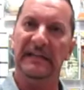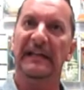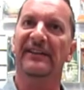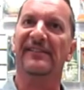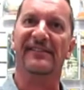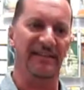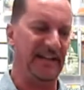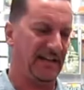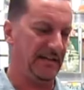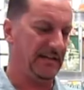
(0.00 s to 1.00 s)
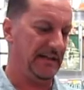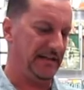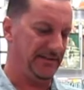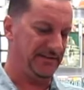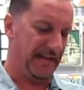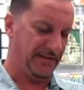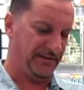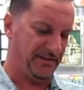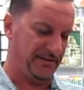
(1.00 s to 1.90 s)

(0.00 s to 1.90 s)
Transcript: it is slick, it is dense,